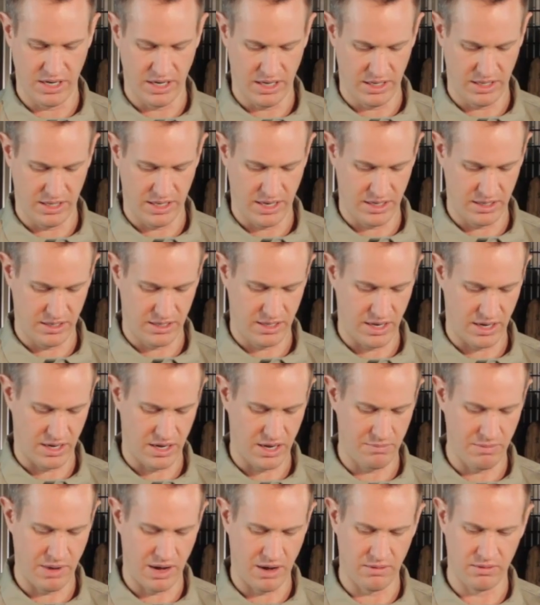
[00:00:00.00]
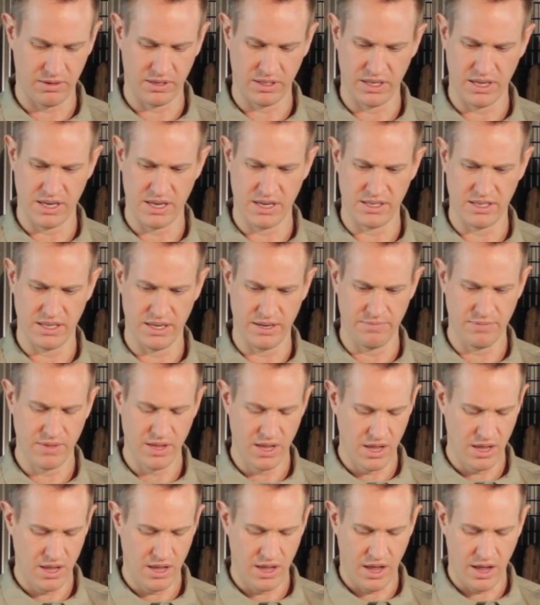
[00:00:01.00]
it that come out really easy.
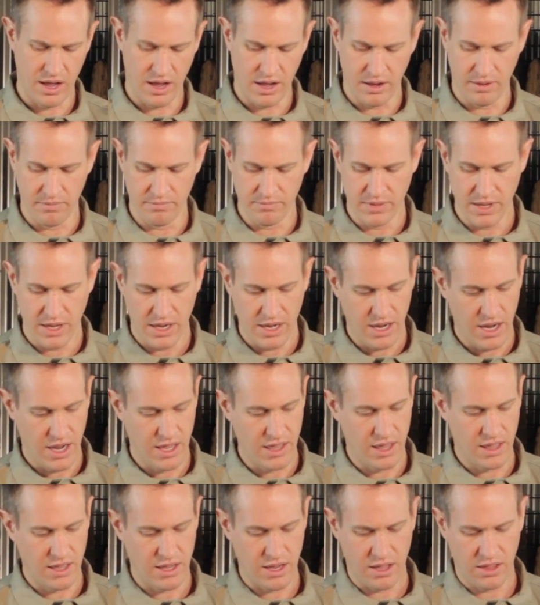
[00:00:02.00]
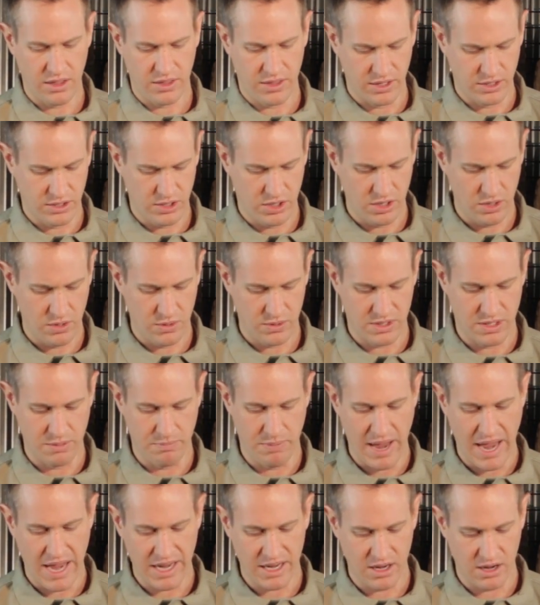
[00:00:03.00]
And then the other thing too is the
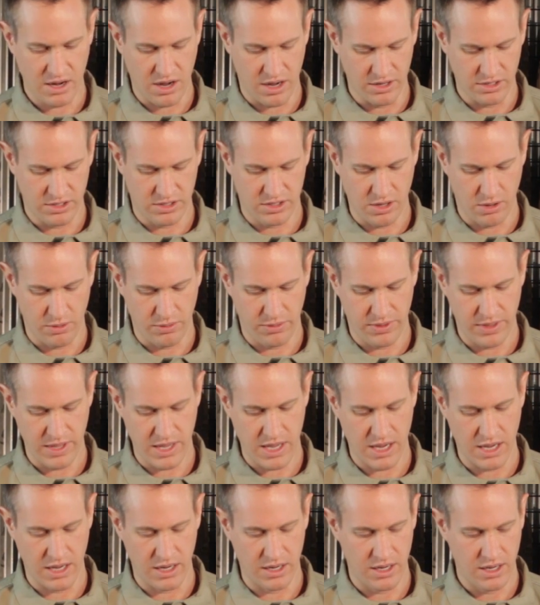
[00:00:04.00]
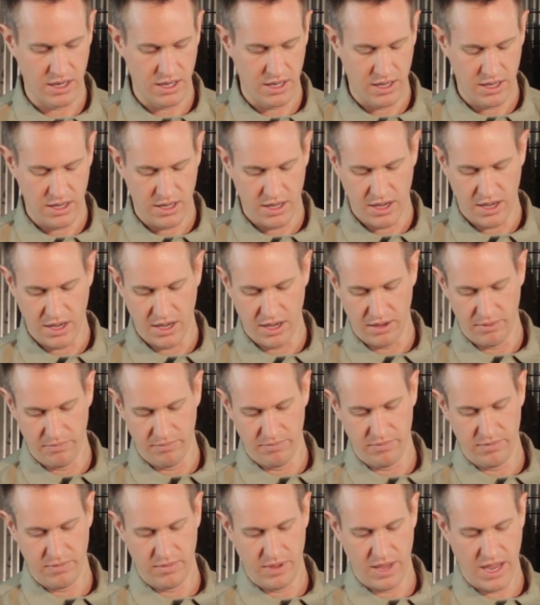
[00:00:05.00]
backing on it's so thin,
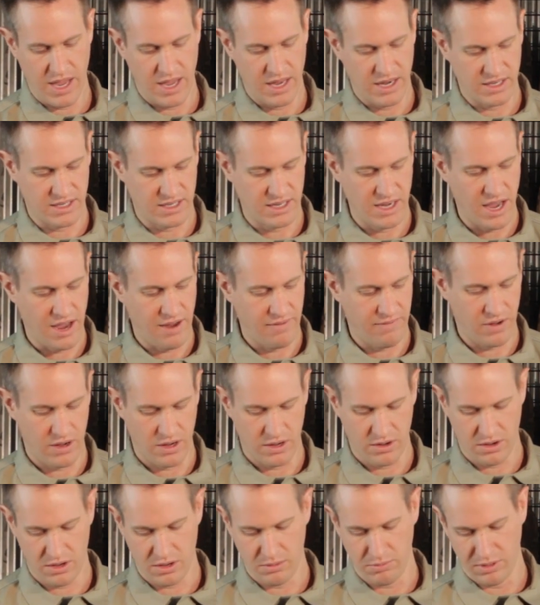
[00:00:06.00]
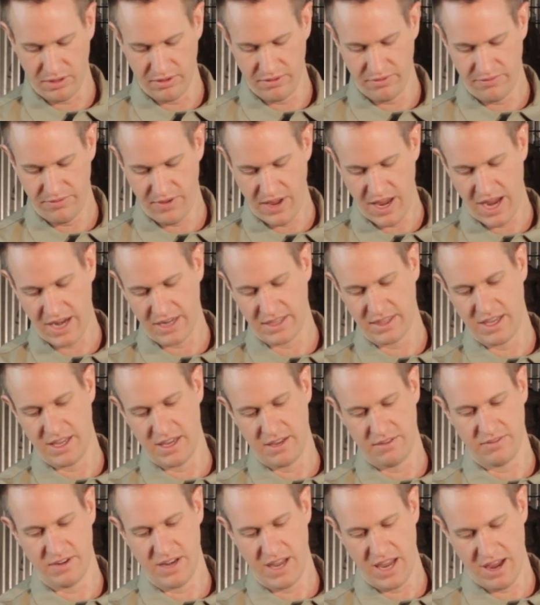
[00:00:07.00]
and it's not very durable. In fact, they
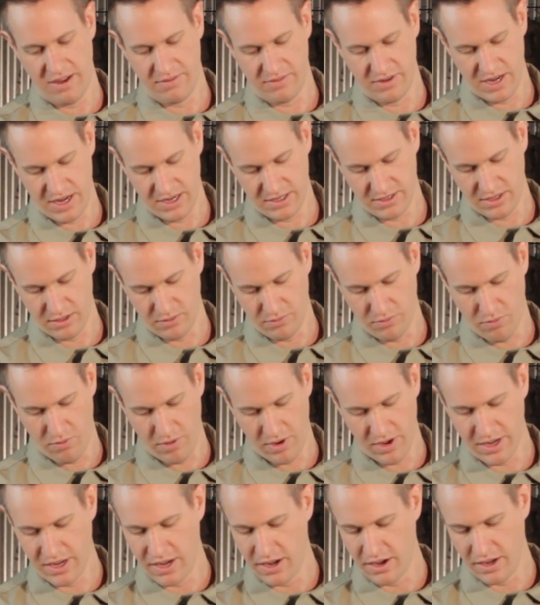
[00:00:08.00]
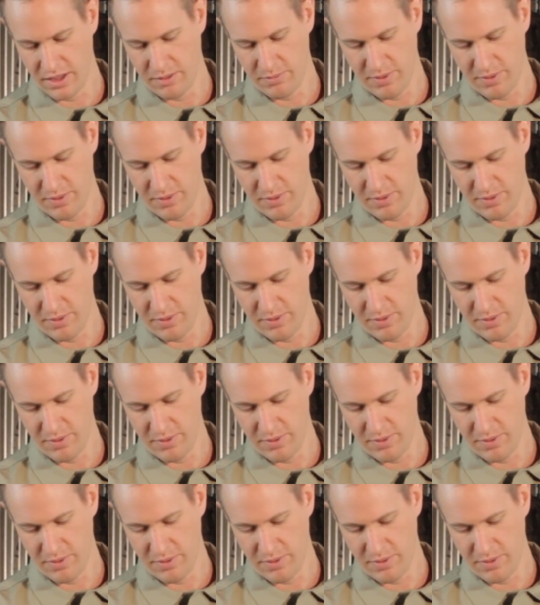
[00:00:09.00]
even have a nice little warning here that